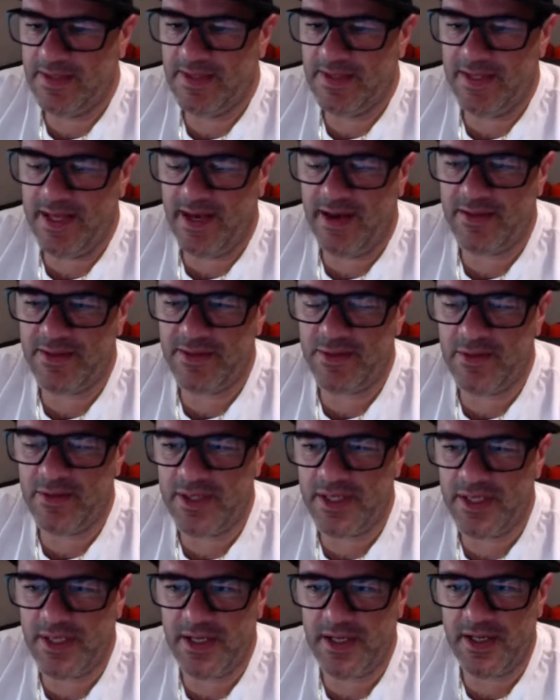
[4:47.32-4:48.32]
Now it's all
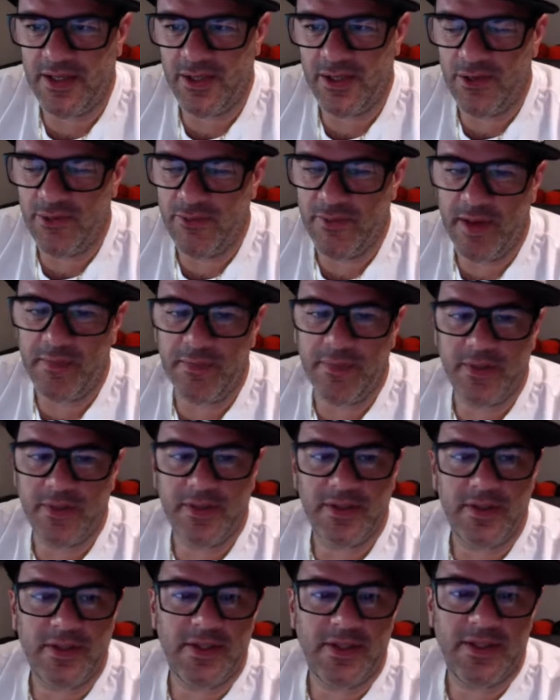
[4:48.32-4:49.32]
the
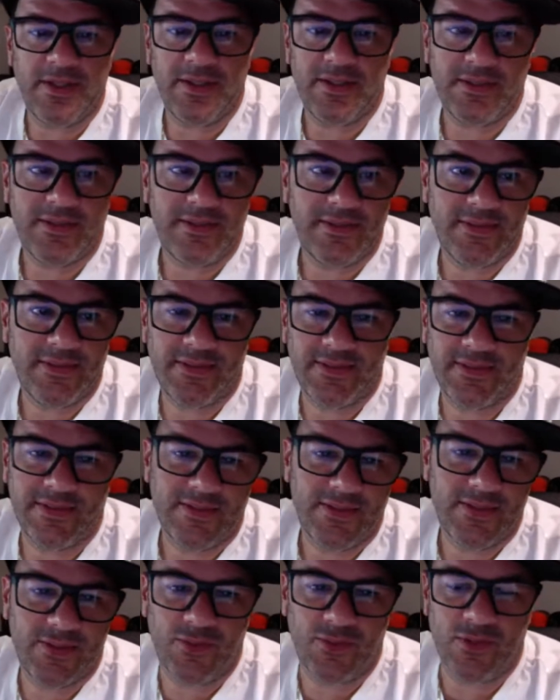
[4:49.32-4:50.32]
November
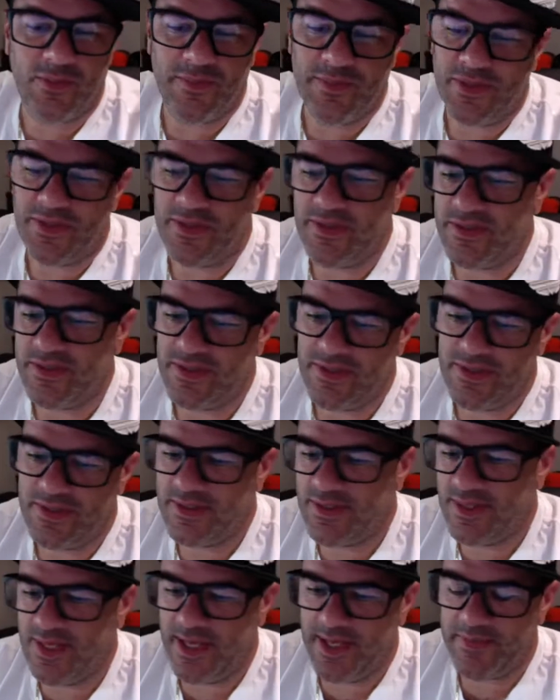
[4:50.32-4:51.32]

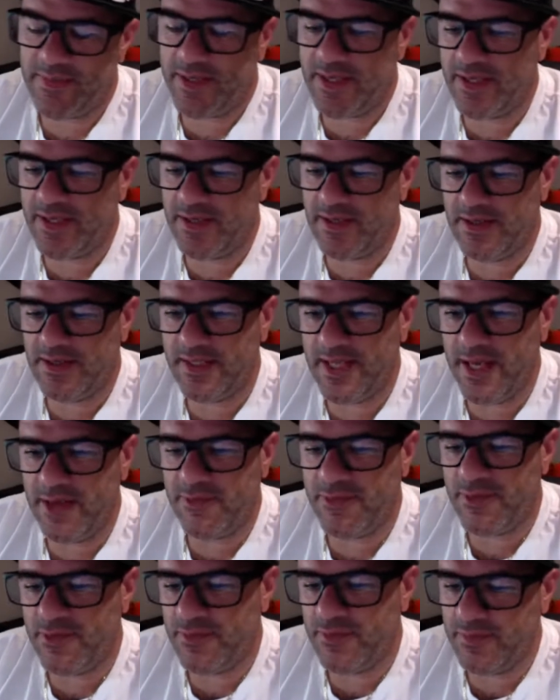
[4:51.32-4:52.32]
Scorpios, like my
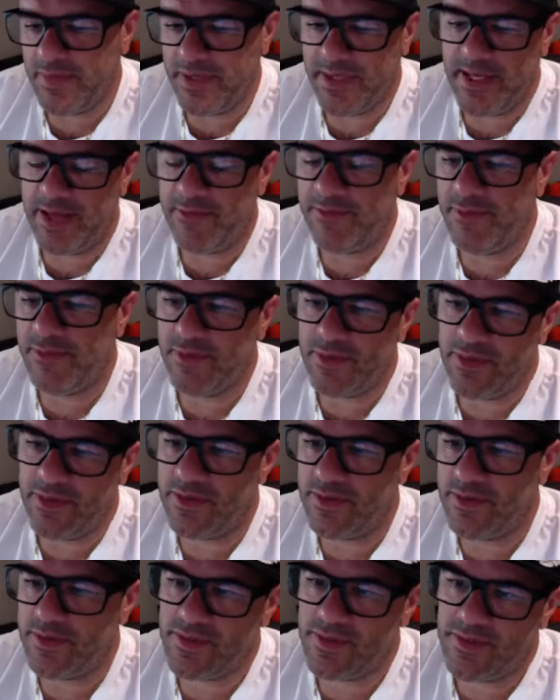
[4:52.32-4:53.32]
nephew. My nephew
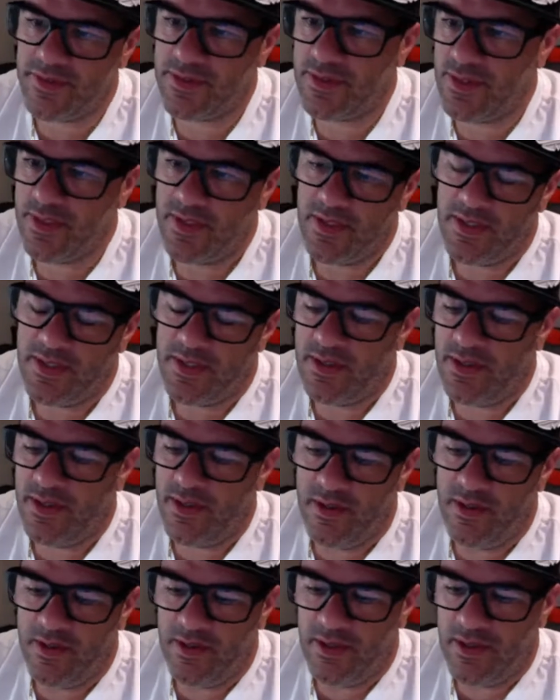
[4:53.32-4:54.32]
goes
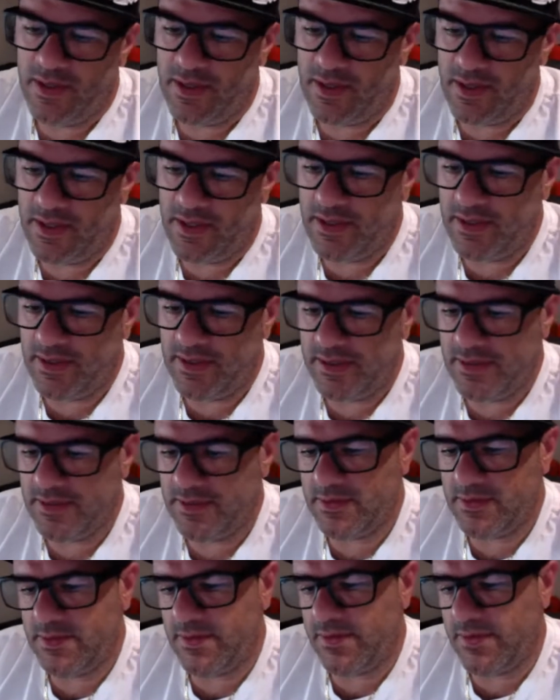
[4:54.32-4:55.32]

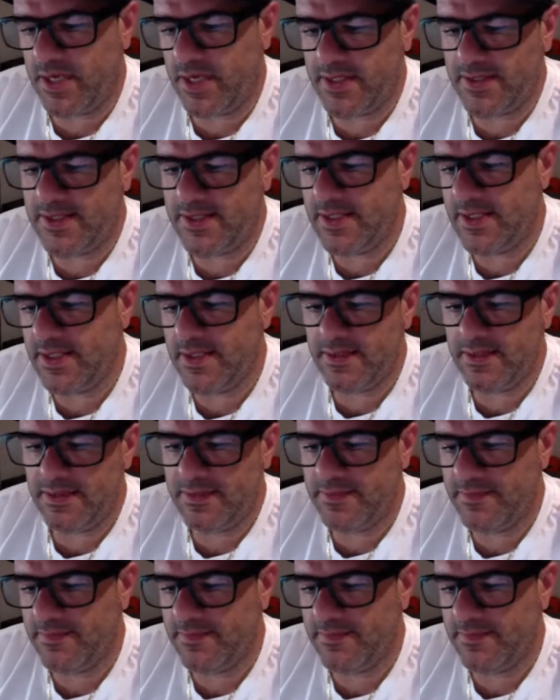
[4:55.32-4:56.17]
13.